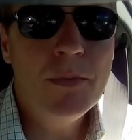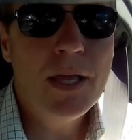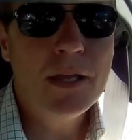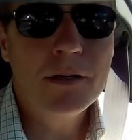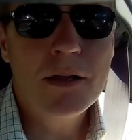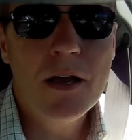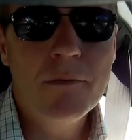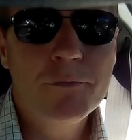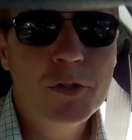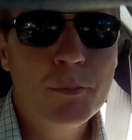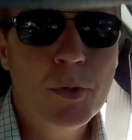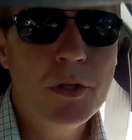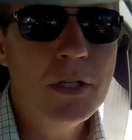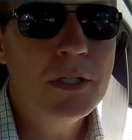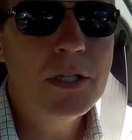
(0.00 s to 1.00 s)
and
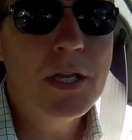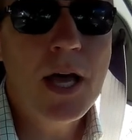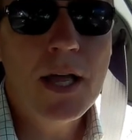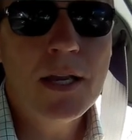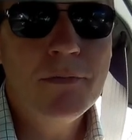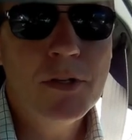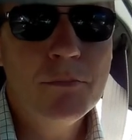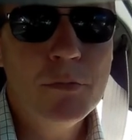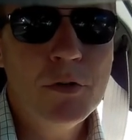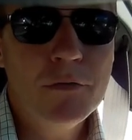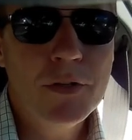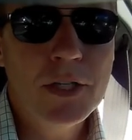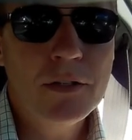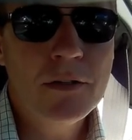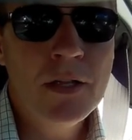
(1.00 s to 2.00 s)
comfortable and not even
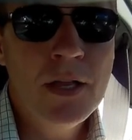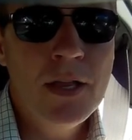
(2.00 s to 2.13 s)
moving.